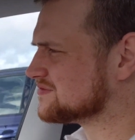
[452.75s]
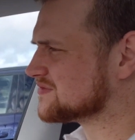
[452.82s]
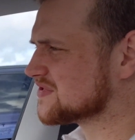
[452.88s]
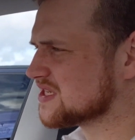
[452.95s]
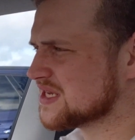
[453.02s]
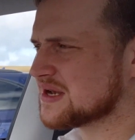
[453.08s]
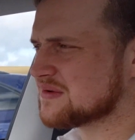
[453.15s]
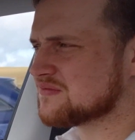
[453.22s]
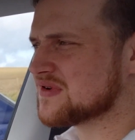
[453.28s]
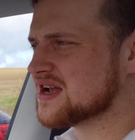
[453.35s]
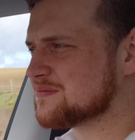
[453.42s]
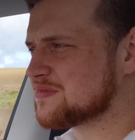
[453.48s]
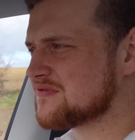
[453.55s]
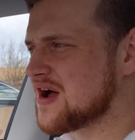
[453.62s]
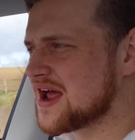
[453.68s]
She didn't
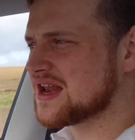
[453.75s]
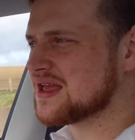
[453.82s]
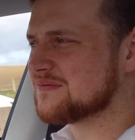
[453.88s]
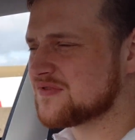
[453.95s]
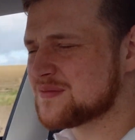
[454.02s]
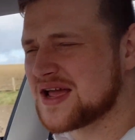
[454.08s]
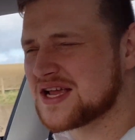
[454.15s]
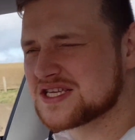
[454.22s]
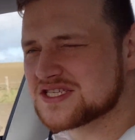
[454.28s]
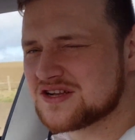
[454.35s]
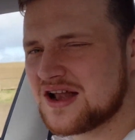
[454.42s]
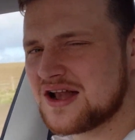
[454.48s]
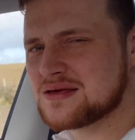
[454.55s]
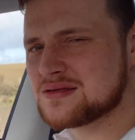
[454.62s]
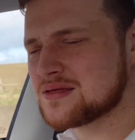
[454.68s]
really provide any information
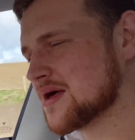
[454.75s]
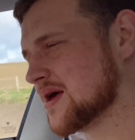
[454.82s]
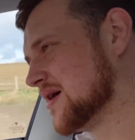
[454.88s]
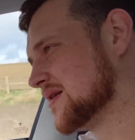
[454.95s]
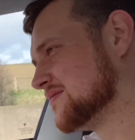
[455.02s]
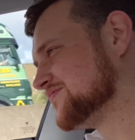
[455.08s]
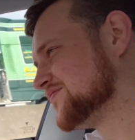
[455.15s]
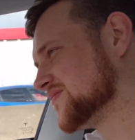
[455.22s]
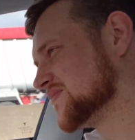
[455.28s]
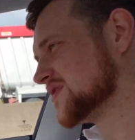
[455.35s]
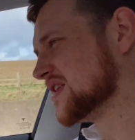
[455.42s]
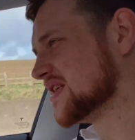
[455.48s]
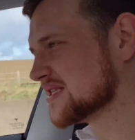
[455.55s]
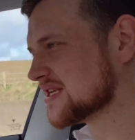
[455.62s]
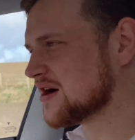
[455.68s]
on anything. She
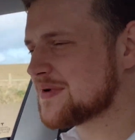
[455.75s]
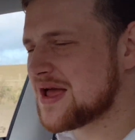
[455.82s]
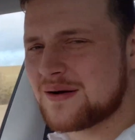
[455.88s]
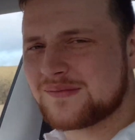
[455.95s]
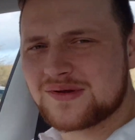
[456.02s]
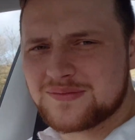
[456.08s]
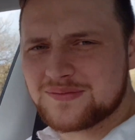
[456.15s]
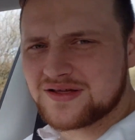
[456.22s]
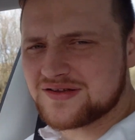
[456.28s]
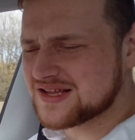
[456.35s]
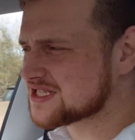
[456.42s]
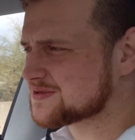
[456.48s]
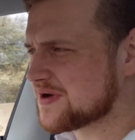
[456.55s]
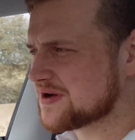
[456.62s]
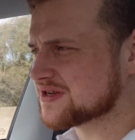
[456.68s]
didn't tell me how many people had
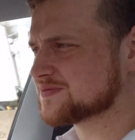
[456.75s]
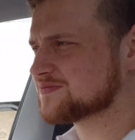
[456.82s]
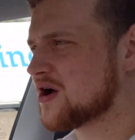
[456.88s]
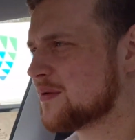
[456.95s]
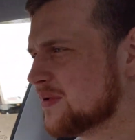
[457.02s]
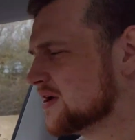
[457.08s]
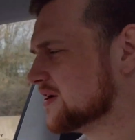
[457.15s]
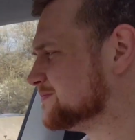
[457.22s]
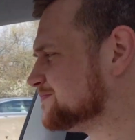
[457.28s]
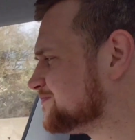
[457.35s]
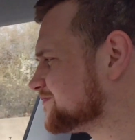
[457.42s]
experienced the problem.